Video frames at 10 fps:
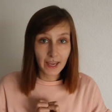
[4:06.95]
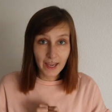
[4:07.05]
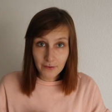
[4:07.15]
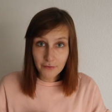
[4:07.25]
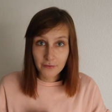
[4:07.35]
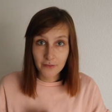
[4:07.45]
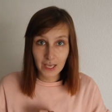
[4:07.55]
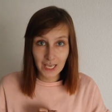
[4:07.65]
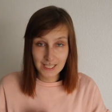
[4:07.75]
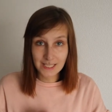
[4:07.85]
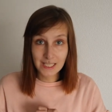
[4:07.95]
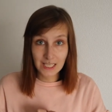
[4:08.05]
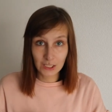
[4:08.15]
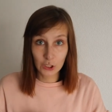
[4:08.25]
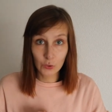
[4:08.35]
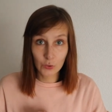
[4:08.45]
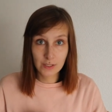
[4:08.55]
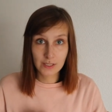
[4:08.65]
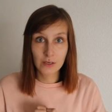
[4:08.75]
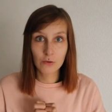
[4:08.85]
if it still
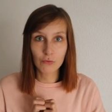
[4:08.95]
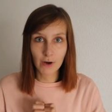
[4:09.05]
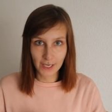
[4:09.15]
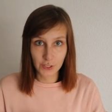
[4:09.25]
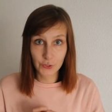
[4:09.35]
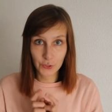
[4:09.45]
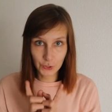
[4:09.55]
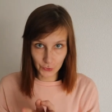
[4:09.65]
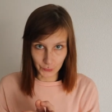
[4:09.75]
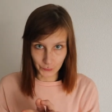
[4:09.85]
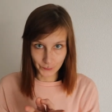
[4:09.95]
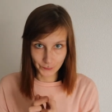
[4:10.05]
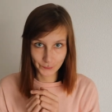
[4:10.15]
looks right to you.